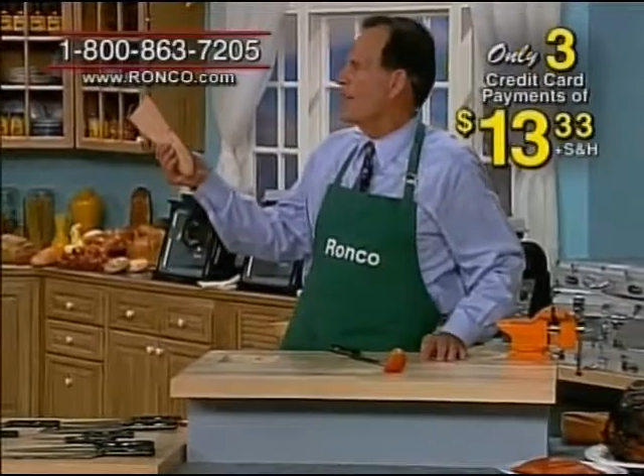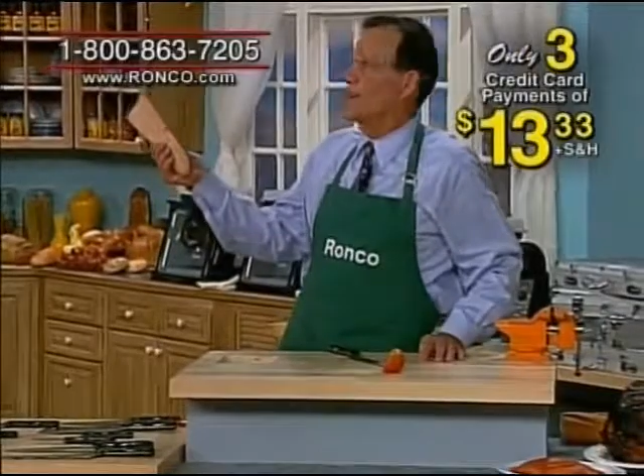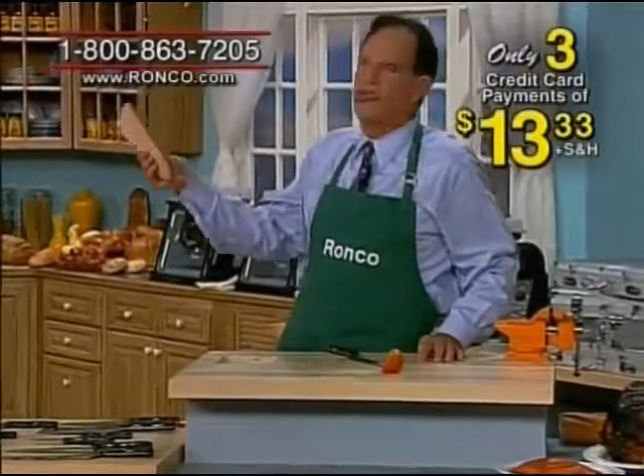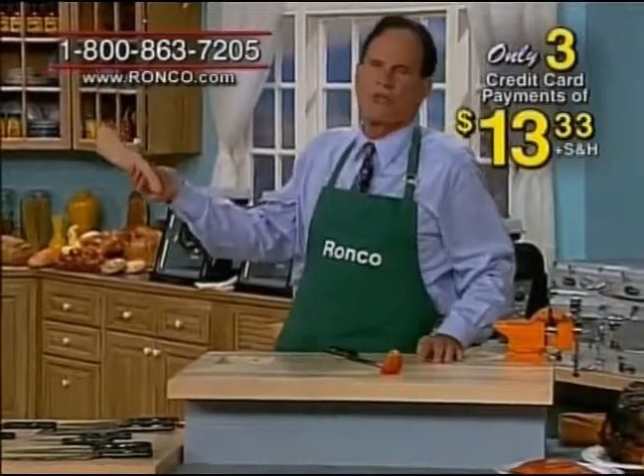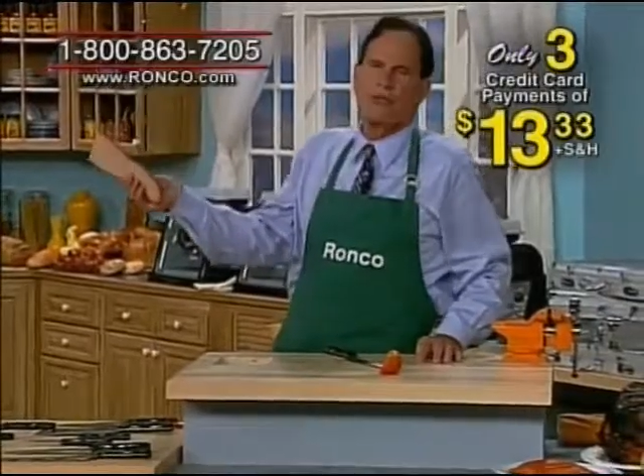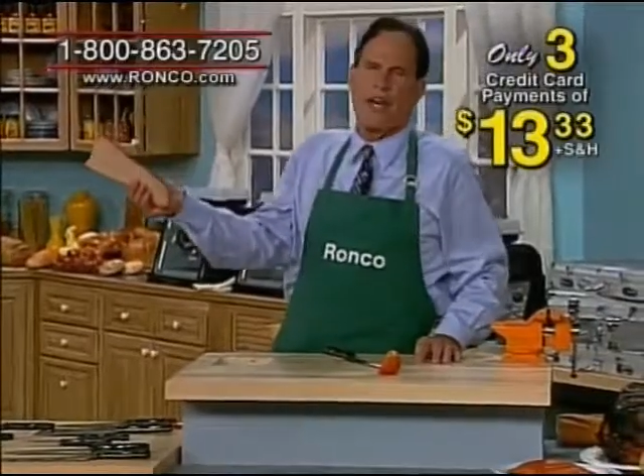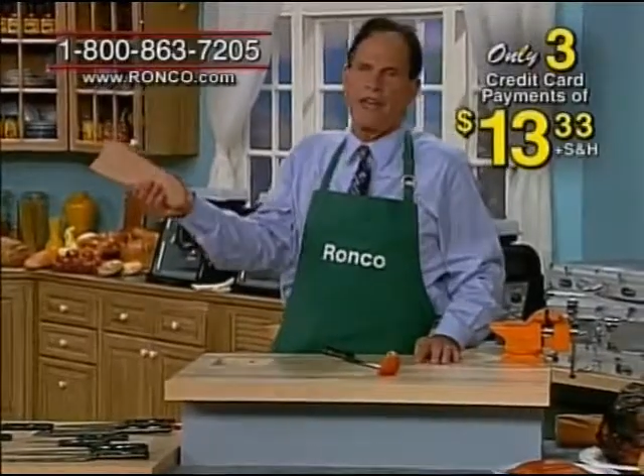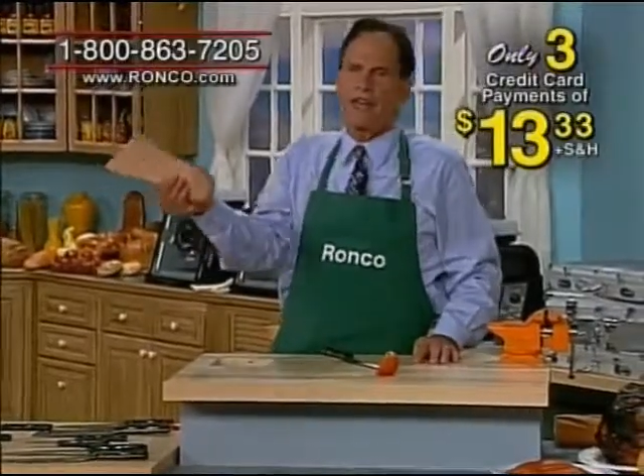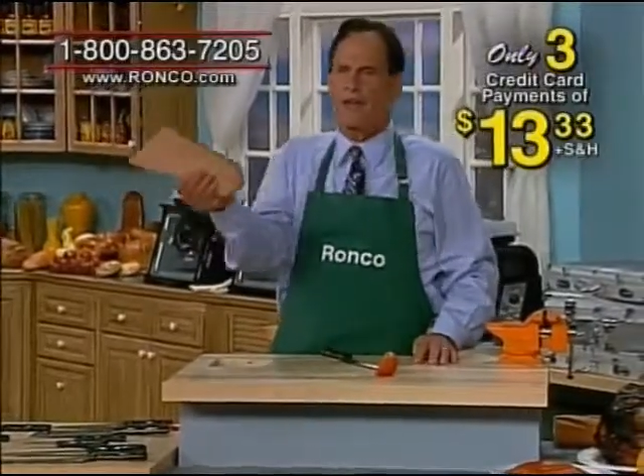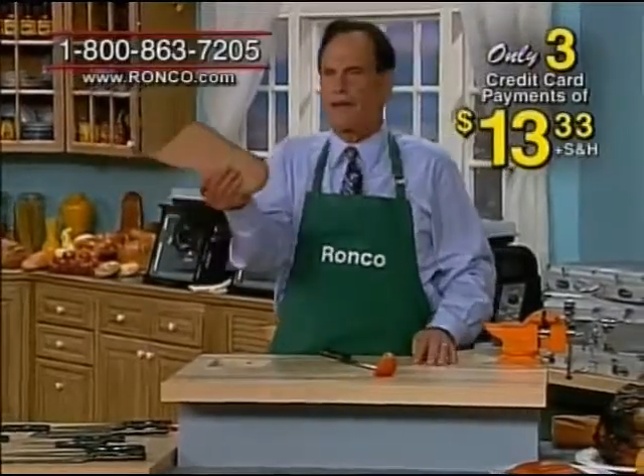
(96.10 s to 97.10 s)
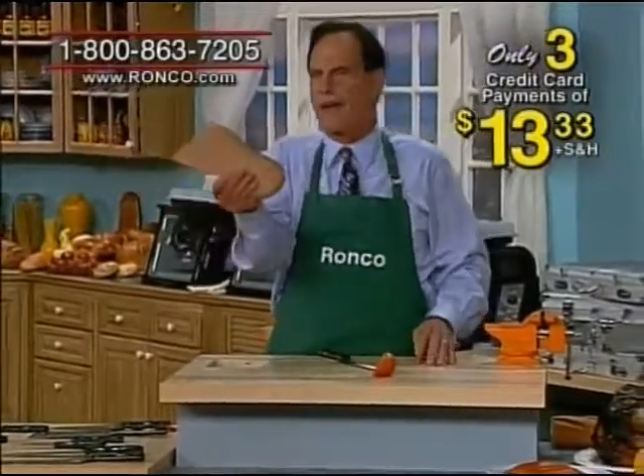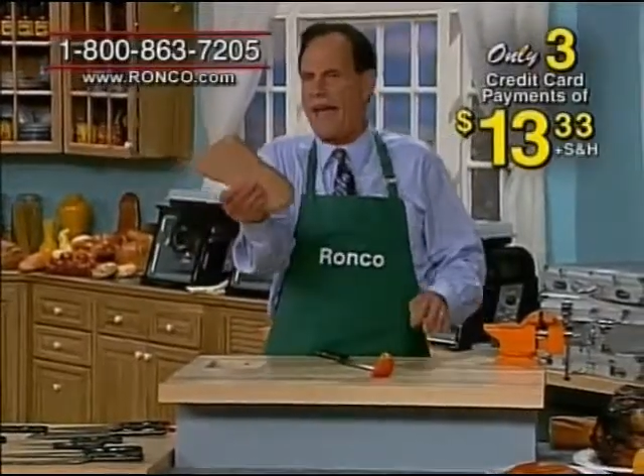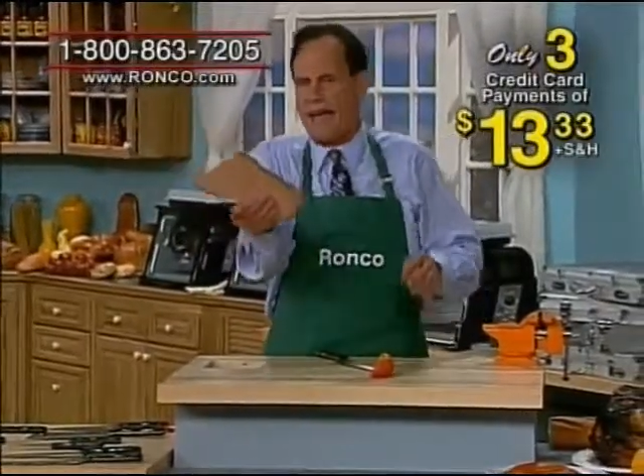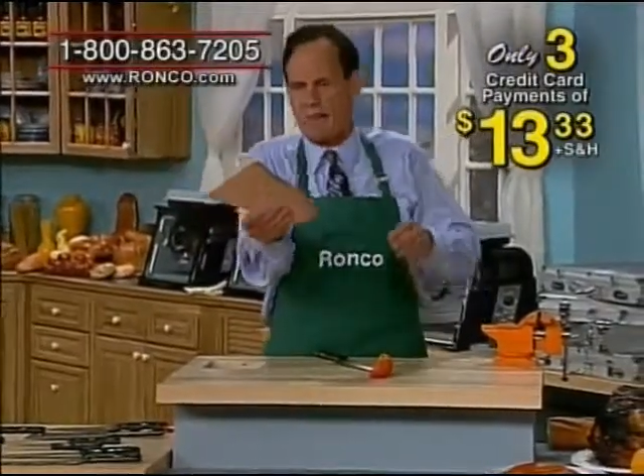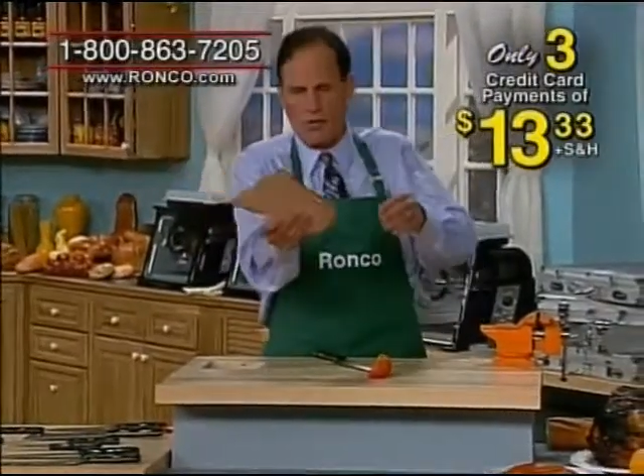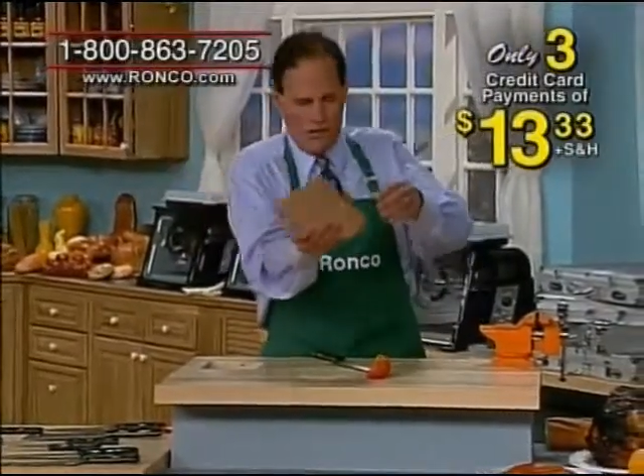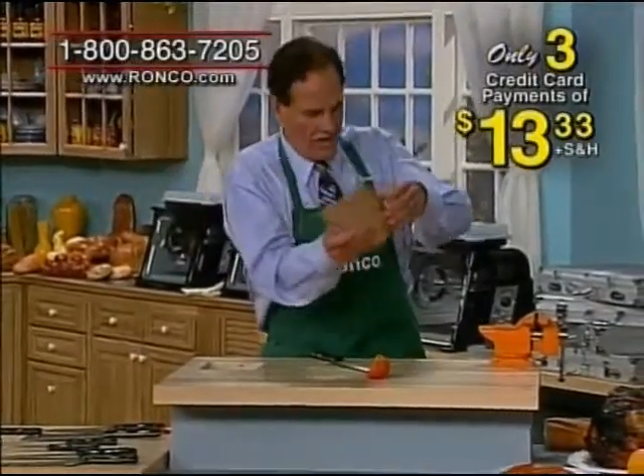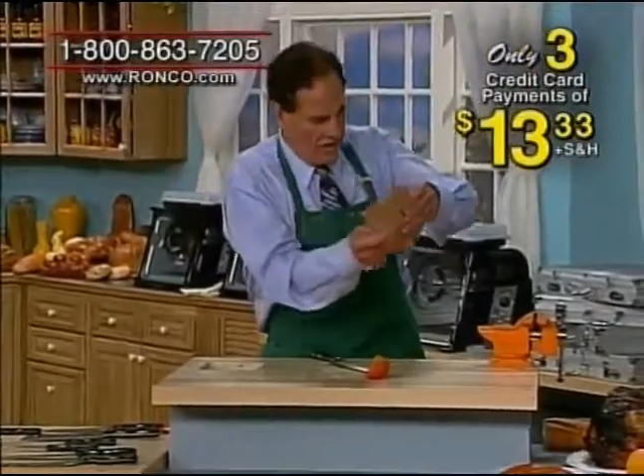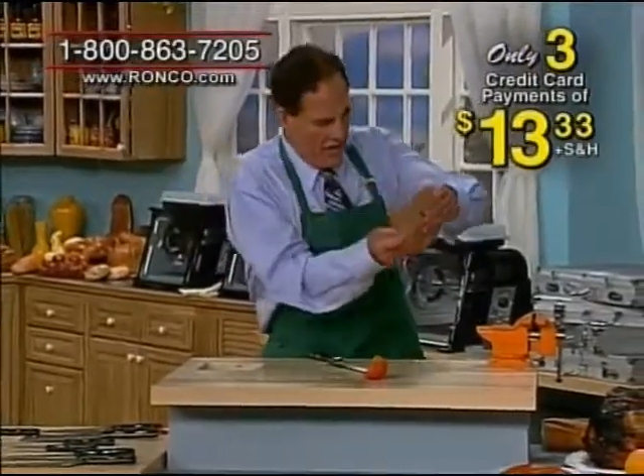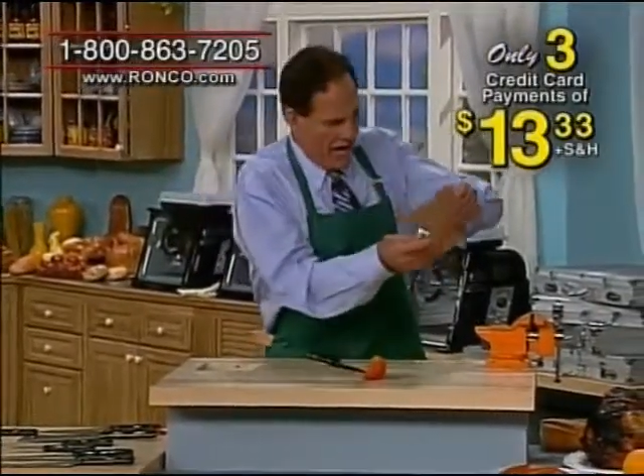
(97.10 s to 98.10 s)
cut shoe leather or hammers.
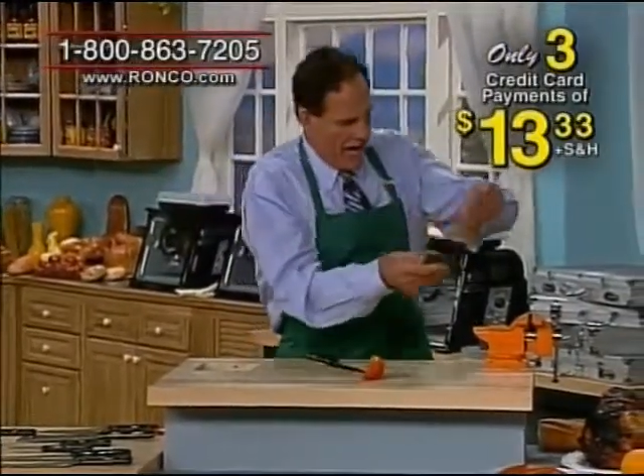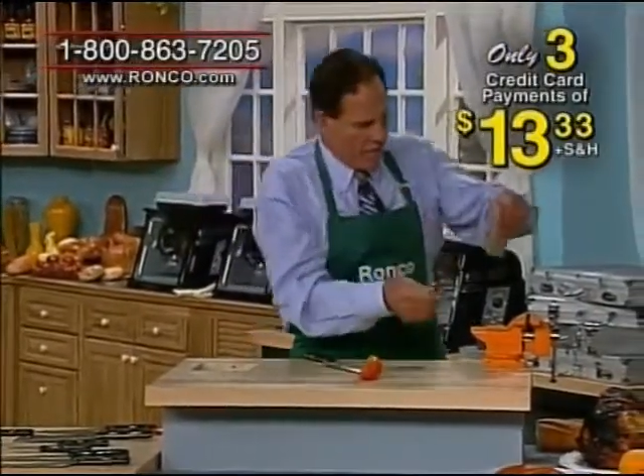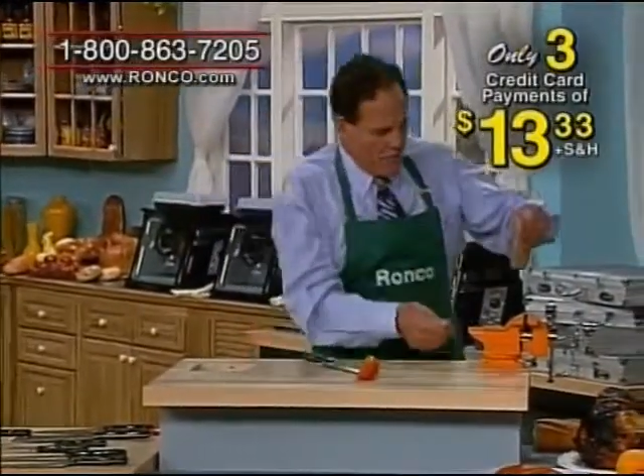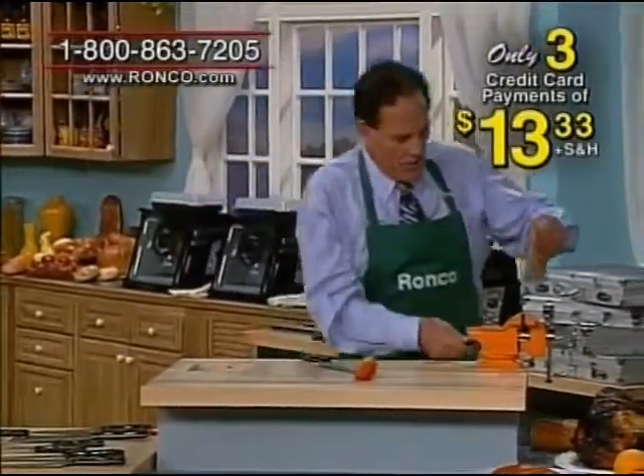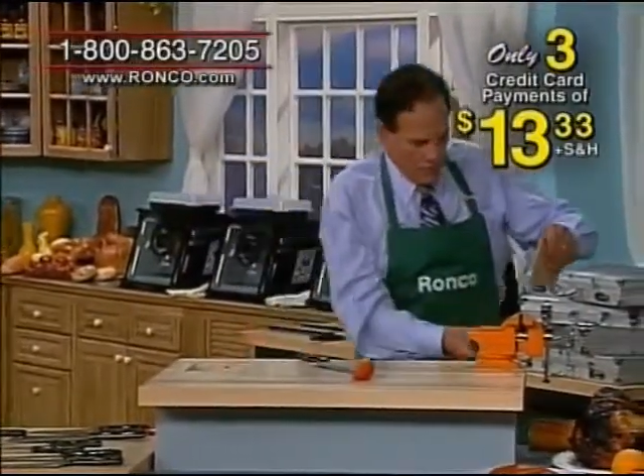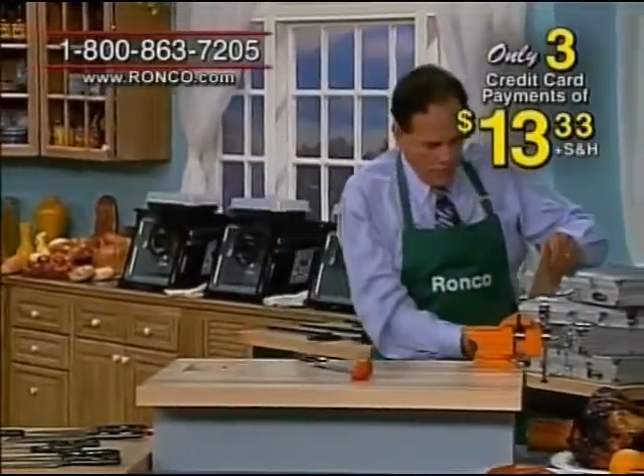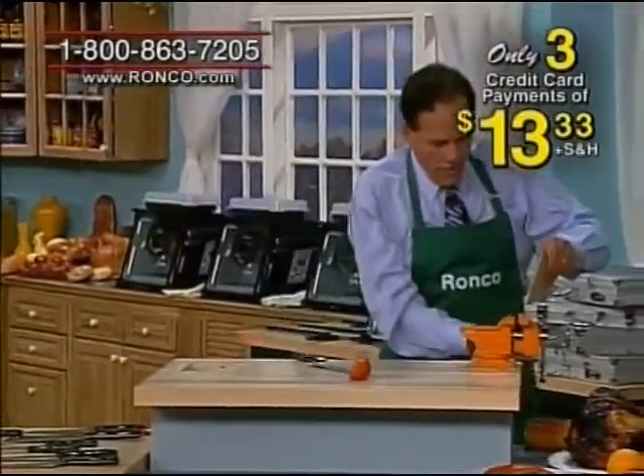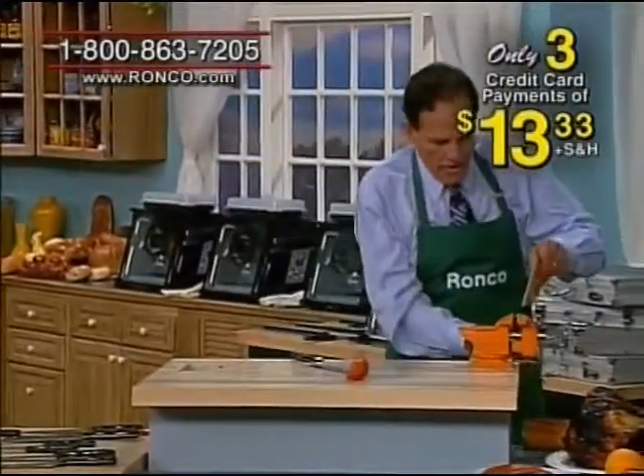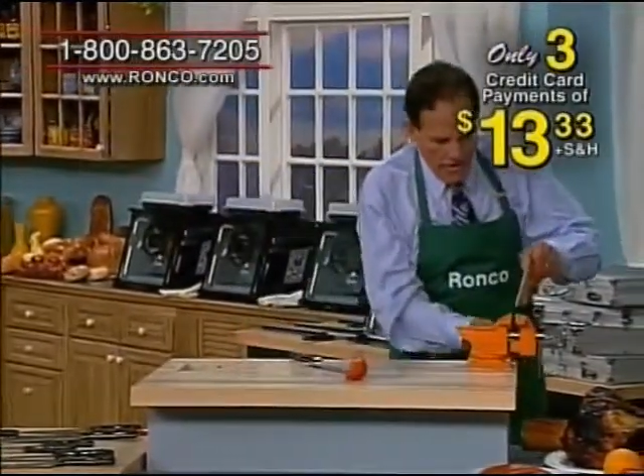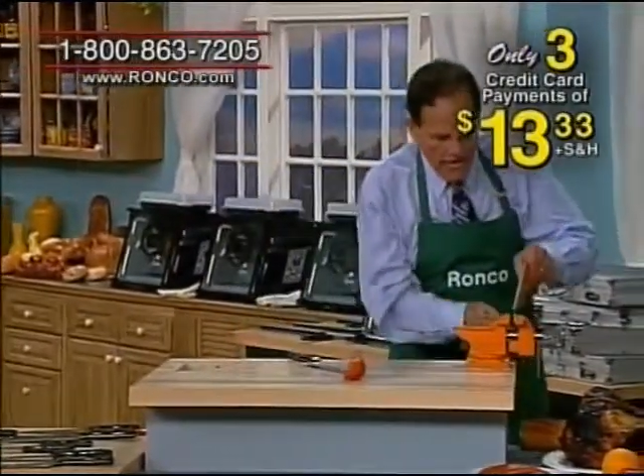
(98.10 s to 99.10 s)
I'm going to put